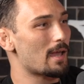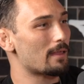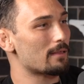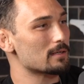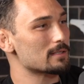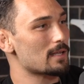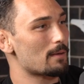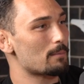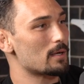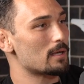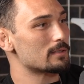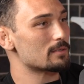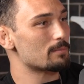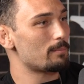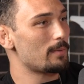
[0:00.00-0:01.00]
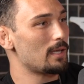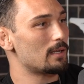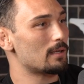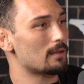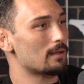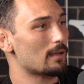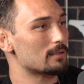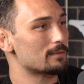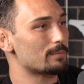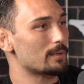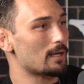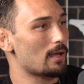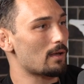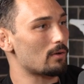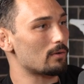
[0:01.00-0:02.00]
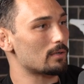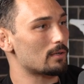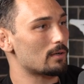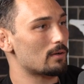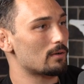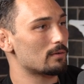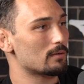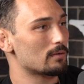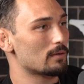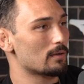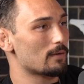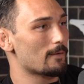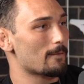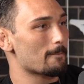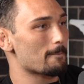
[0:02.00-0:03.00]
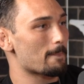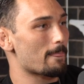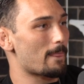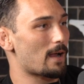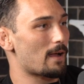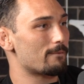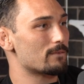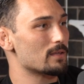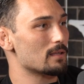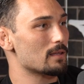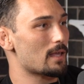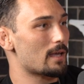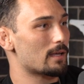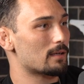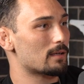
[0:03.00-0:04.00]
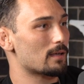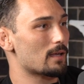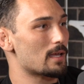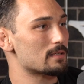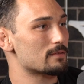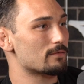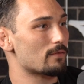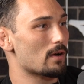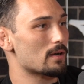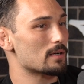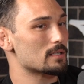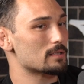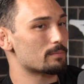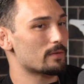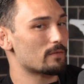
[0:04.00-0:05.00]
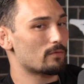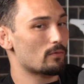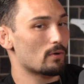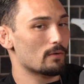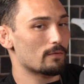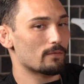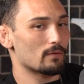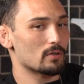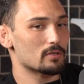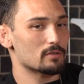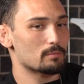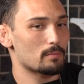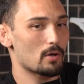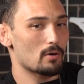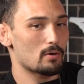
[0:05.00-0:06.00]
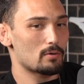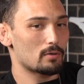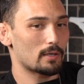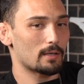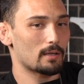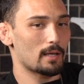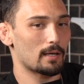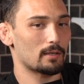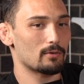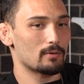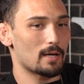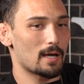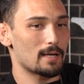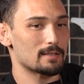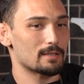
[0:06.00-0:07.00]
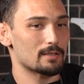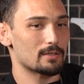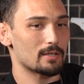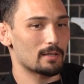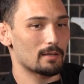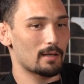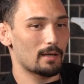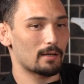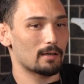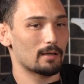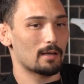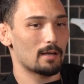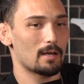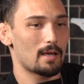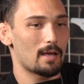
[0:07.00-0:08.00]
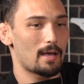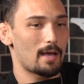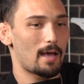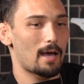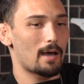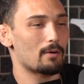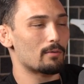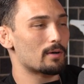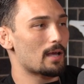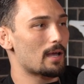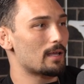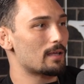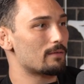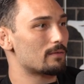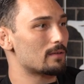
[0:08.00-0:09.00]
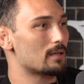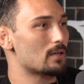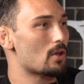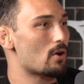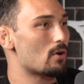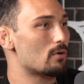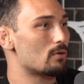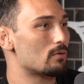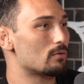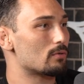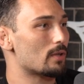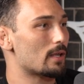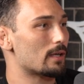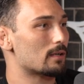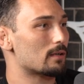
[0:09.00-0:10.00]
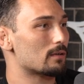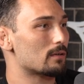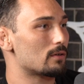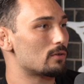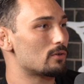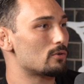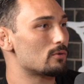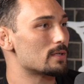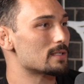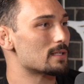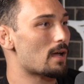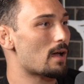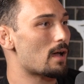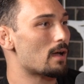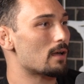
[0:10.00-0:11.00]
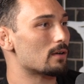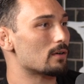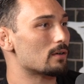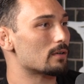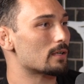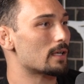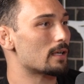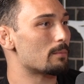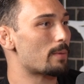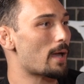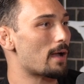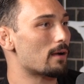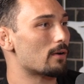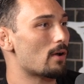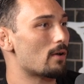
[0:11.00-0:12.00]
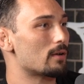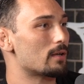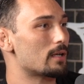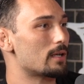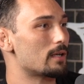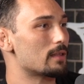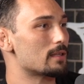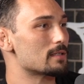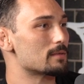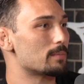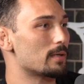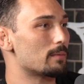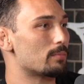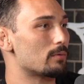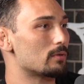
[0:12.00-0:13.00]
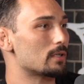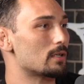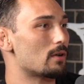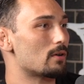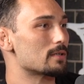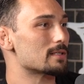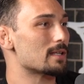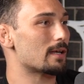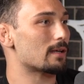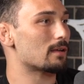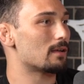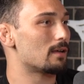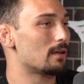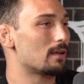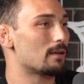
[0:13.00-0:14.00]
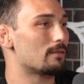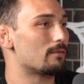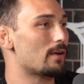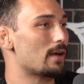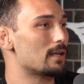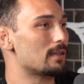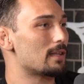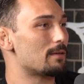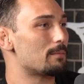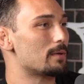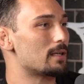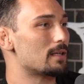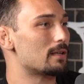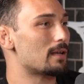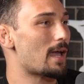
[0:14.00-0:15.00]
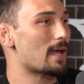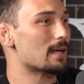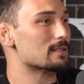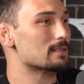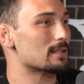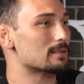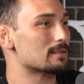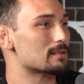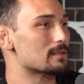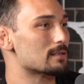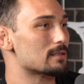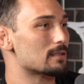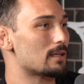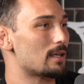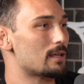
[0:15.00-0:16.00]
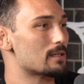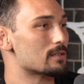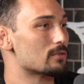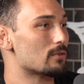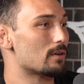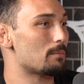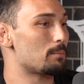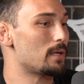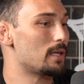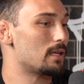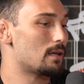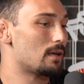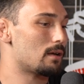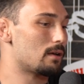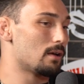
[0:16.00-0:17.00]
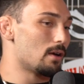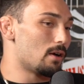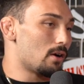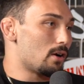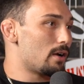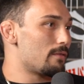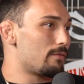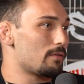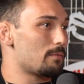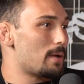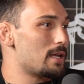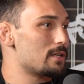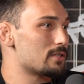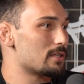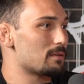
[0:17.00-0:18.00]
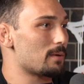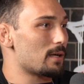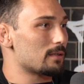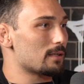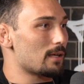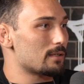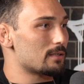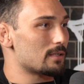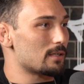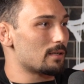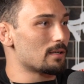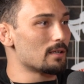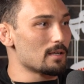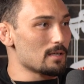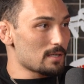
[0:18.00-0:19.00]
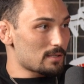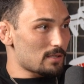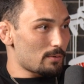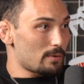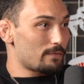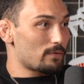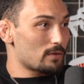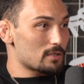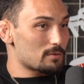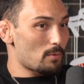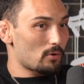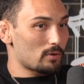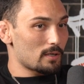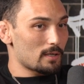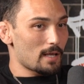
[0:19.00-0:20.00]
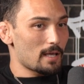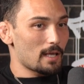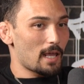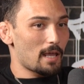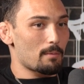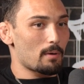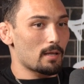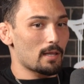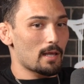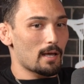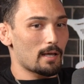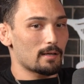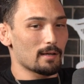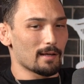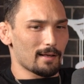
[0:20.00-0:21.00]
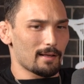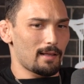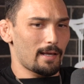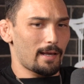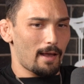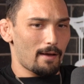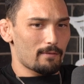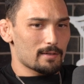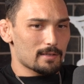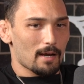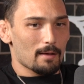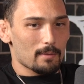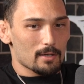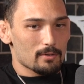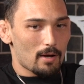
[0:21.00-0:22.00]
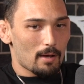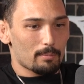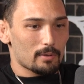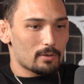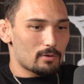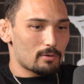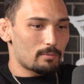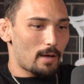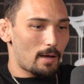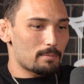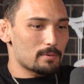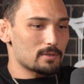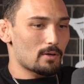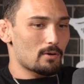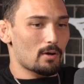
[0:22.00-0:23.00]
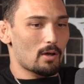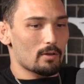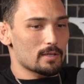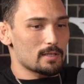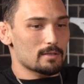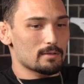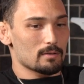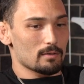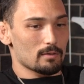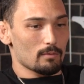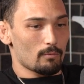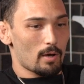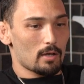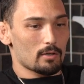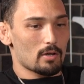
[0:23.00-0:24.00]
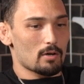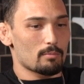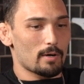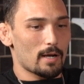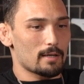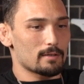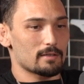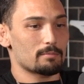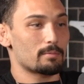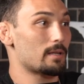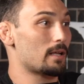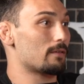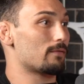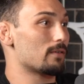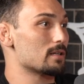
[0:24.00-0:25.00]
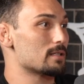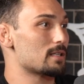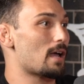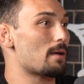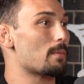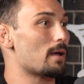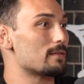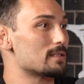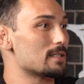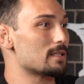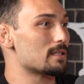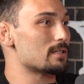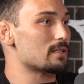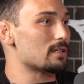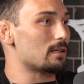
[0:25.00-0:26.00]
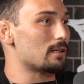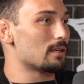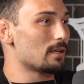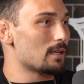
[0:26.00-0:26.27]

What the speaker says: And there's not much media that's been out, you know? Like, I feel like as far as before First Smoke and like you guys and shit, like, how would I even know like who is hot or get background on any of these people? You know, it's like very limited access to any sort of media or information about that shit. Sure. So when First Smoke of the Day came online, like every time they drop a new episode, all these well-known brands, this would be like the first time I'd seen this shit.